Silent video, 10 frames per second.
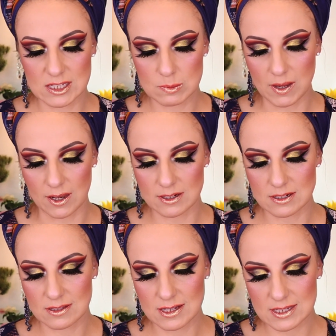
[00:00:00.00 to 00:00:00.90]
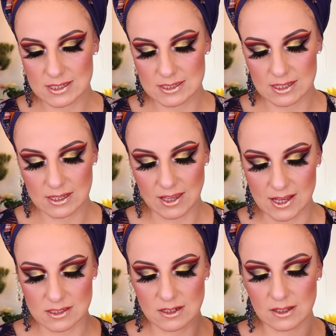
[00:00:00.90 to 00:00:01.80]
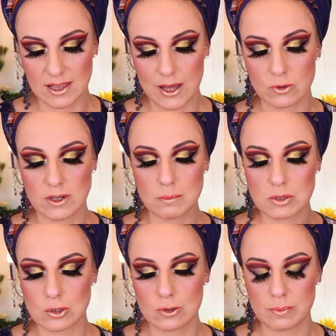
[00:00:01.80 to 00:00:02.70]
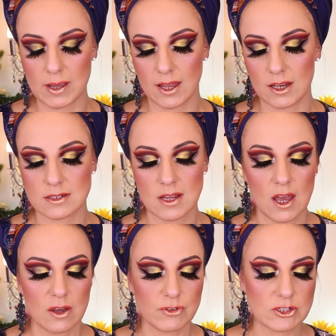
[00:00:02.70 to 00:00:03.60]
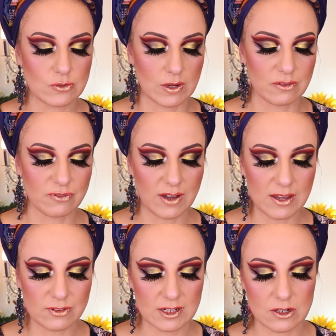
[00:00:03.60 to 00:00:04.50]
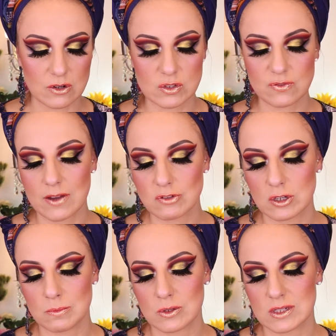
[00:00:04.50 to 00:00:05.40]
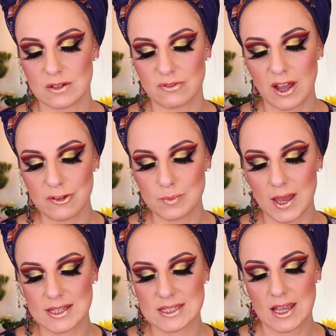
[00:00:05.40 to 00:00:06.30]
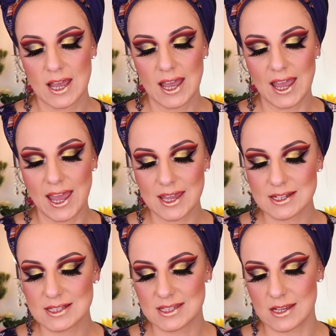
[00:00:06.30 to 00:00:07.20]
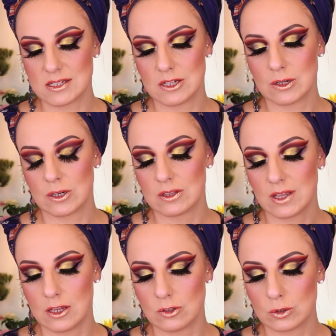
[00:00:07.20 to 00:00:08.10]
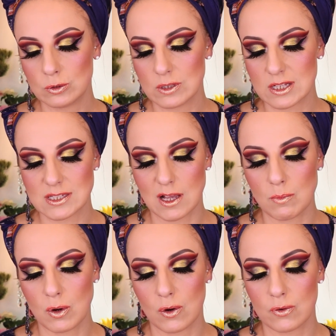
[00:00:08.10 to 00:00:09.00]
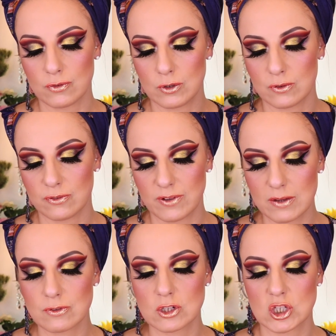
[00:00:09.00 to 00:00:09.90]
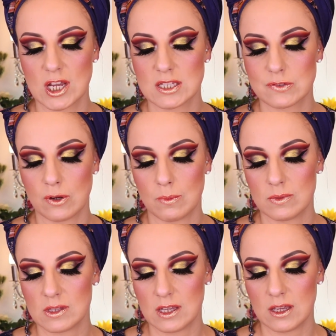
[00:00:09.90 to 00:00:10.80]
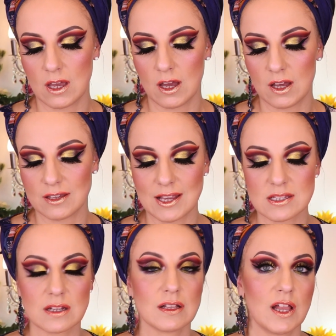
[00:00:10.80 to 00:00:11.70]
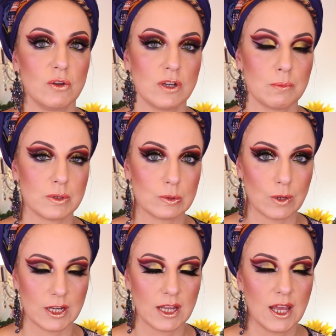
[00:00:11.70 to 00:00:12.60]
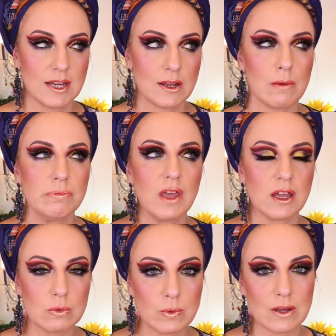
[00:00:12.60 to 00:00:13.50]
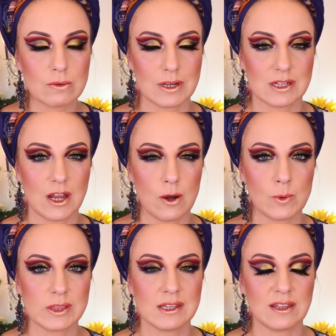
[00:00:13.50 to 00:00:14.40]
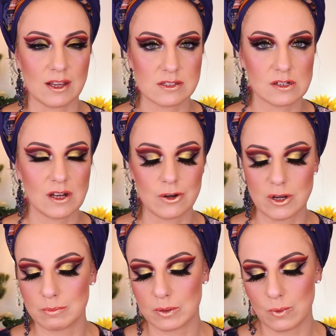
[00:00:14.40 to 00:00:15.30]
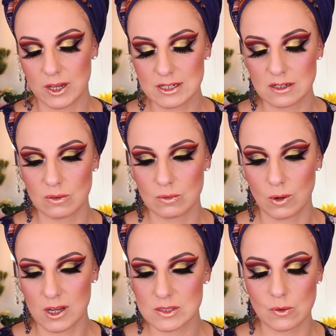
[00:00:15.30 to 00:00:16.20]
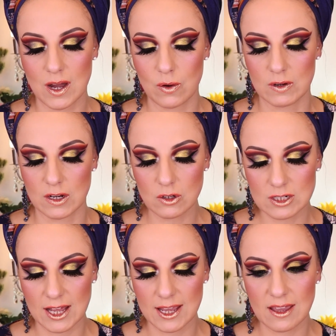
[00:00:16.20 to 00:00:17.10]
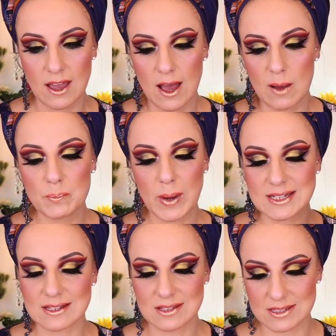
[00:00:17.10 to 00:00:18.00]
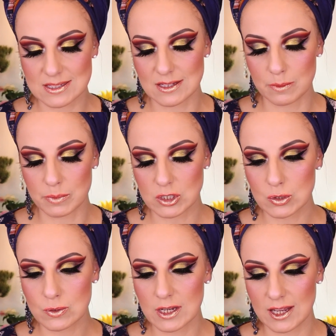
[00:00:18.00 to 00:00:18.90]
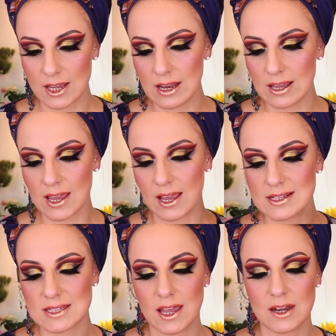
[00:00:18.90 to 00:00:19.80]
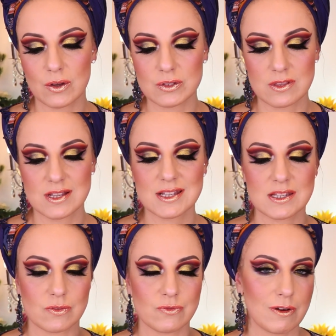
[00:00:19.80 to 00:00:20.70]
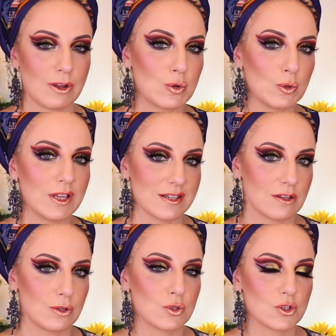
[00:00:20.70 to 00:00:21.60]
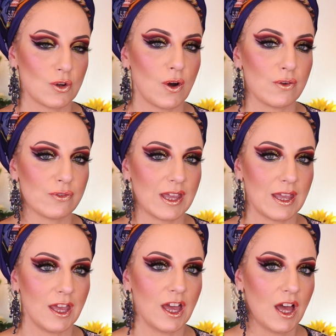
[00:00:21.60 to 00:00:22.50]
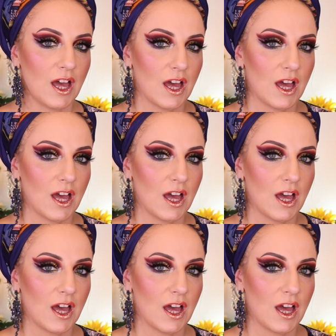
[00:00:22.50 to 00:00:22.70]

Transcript: this palette. This is the Gangsta Clown #2 palette featuring 5 glitters, 5 shimmers, and 5 mattes. And it says here they included some of your favorite shades from the Gangsta Clown #1. Now, I'm not aware right now what the Gangsta Clown #1 was or how it looked like, but this is the #2 in any case. And also this is a very cool execution of a